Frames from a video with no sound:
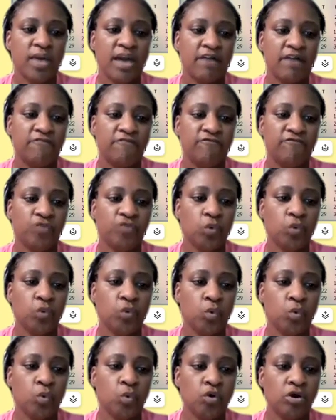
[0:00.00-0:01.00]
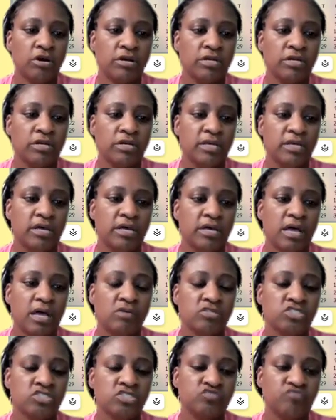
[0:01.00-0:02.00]
So you have 4
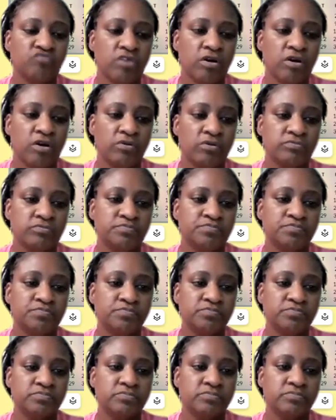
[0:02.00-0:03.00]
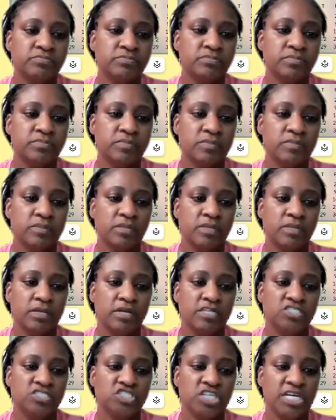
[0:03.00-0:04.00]
on this row,
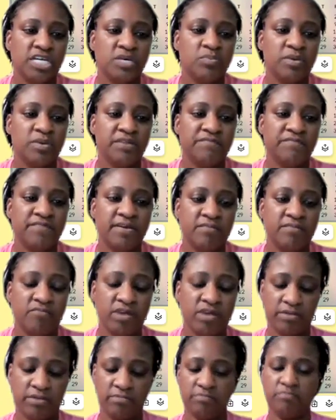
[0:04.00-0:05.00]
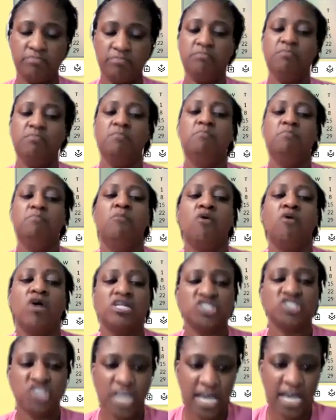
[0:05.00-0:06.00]
January, February,
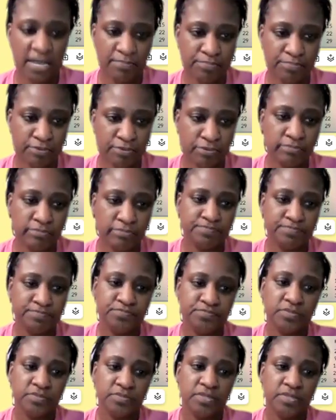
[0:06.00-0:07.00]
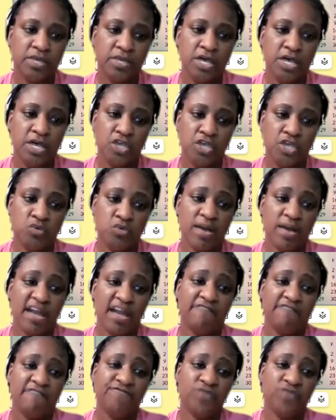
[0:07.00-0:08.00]
March, April.
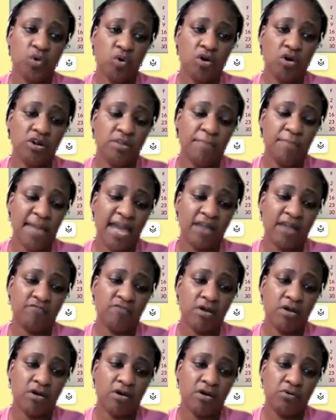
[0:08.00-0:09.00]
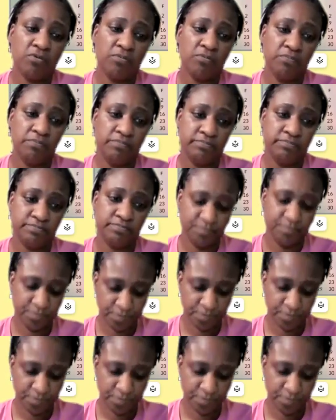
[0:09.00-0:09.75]
You will have 4 in the back row,